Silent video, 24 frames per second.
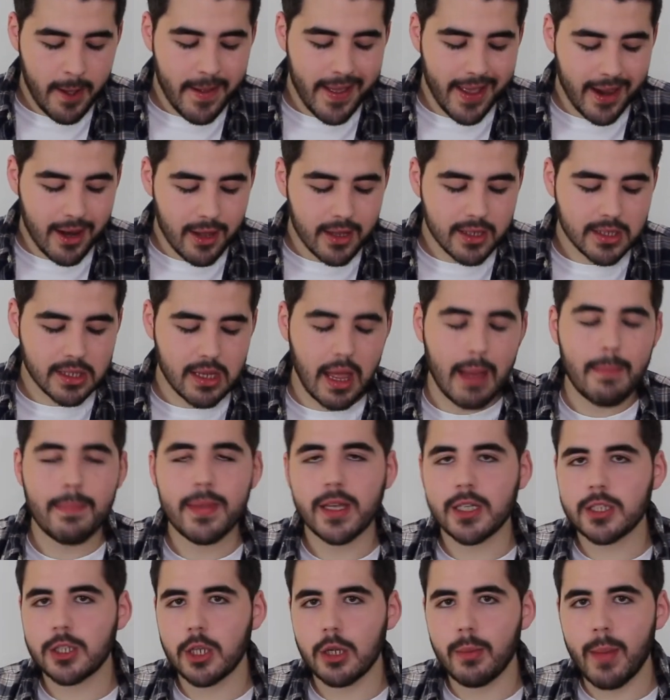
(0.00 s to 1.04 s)
It looks like
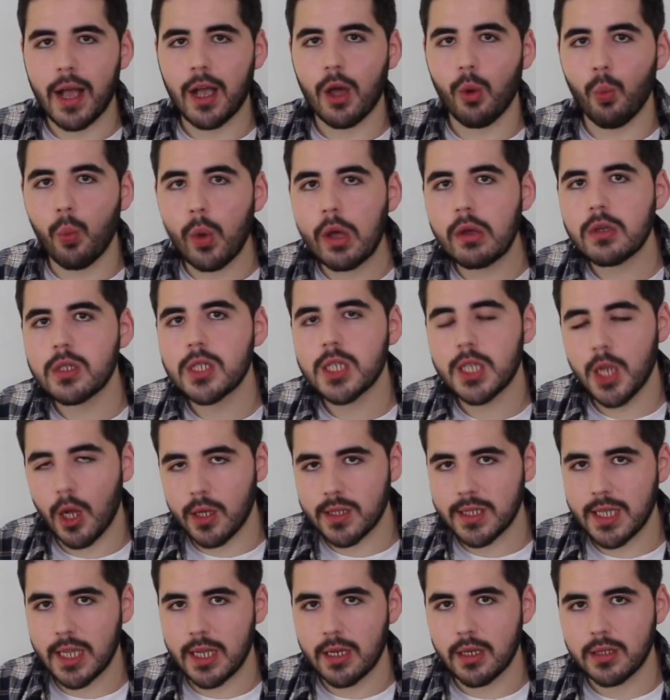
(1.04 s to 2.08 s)
Mick Schumacher will
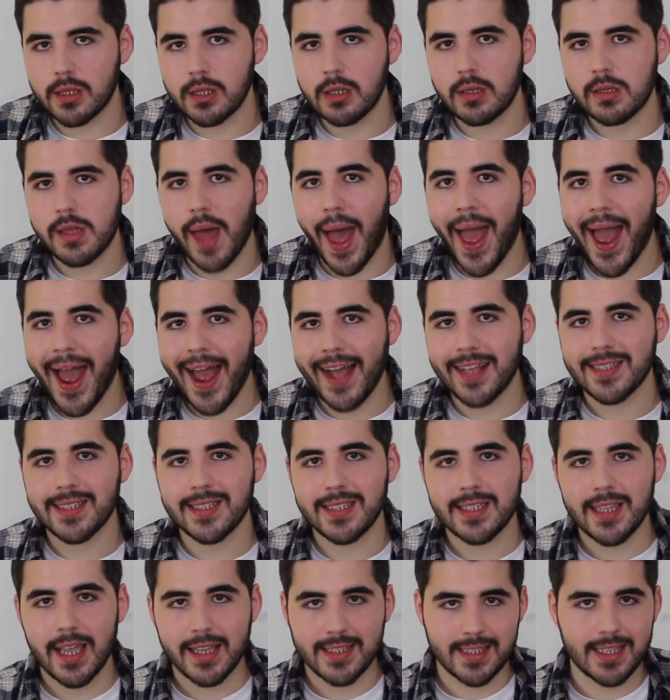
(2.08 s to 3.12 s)
slot in to the
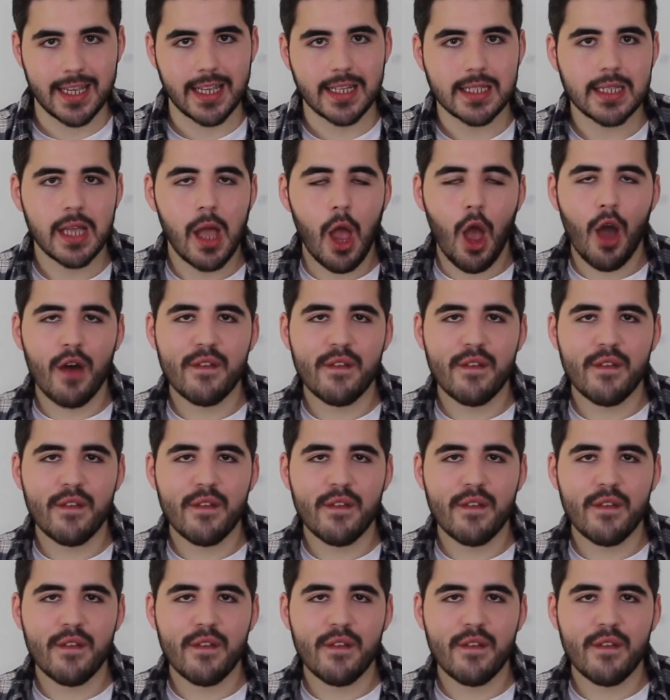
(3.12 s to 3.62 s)
Haas seat